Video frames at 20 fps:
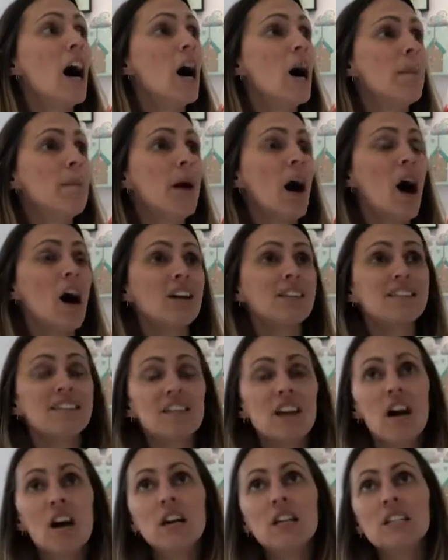Our
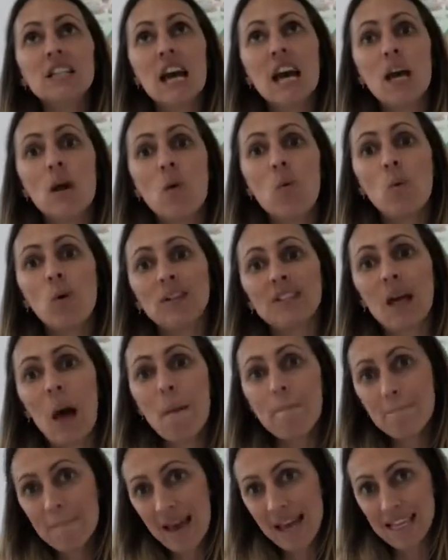skirt day was
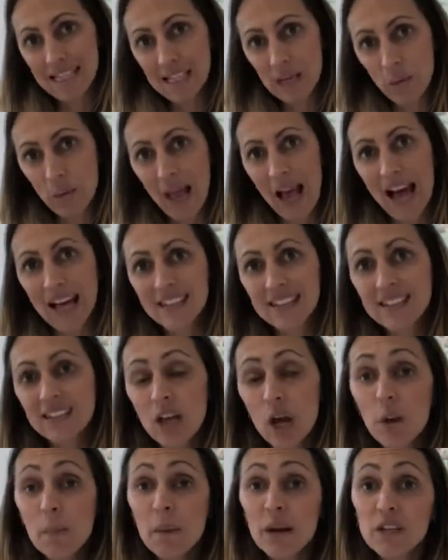amazing. We had
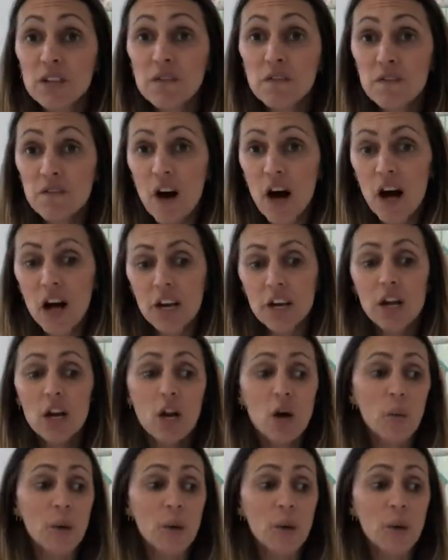so much fun.